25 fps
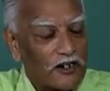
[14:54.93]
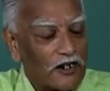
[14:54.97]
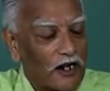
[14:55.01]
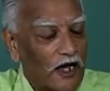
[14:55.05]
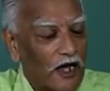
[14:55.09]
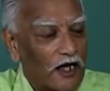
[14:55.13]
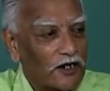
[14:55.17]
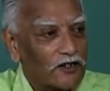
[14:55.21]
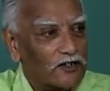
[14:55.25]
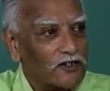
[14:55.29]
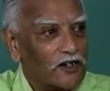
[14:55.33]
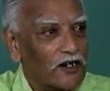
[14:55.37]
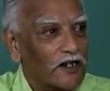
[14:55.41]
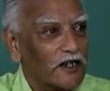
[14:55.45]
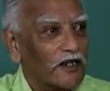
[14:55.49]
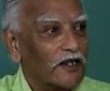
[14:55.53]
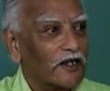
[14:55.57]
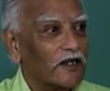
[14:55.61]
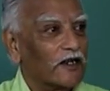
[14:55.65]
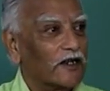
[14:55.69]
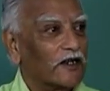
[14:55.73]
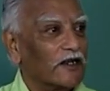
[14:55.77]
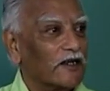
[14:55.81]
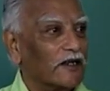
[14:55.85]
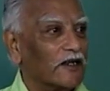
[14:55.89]

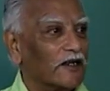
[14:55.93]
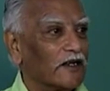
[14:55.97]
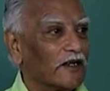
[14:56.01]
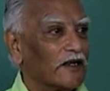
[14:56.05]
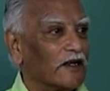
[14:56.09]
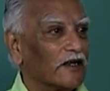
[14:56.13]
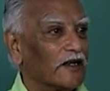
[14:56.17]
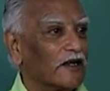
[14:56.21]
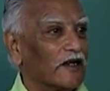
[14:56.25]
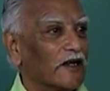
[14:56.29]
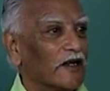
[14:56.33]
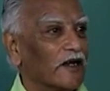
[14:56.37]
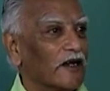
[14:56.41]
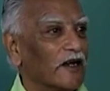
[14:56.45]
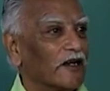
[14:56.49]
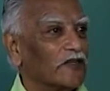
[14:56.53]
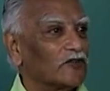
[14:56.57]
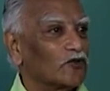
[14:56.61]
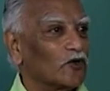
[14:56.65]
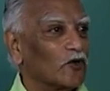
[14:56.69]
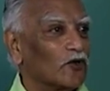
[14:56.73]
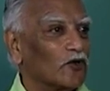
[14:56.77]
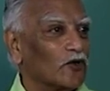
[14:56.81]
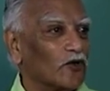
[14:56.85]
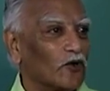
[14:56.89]
largely
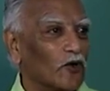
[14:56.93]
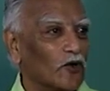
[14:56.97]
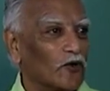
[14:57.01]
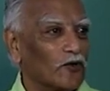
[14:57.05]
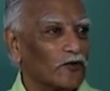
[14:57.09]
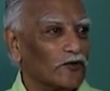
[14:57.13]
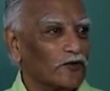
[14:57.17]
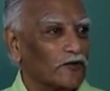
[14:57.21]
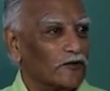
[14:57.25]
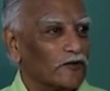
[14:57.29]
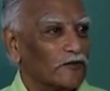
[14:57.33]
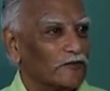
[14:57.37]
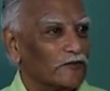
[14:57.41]
its own growth.